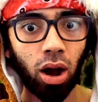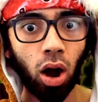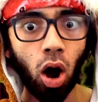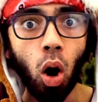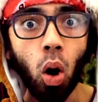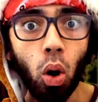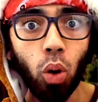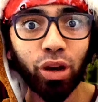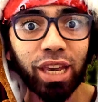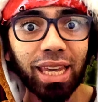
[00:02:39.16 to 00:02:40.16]
Oh,
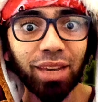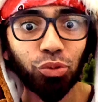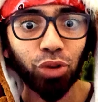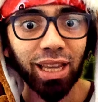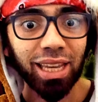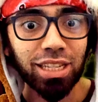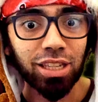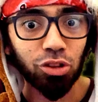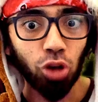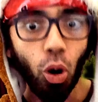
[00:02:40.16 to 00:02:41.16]
he really
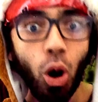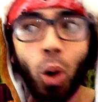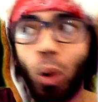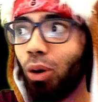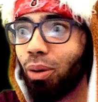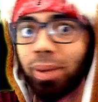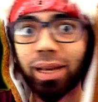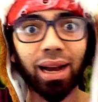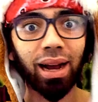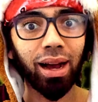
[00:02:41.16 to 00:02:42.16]
isn't done. Oh my
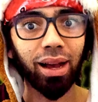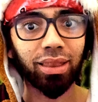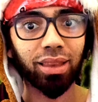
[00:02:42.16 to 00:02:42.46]
god.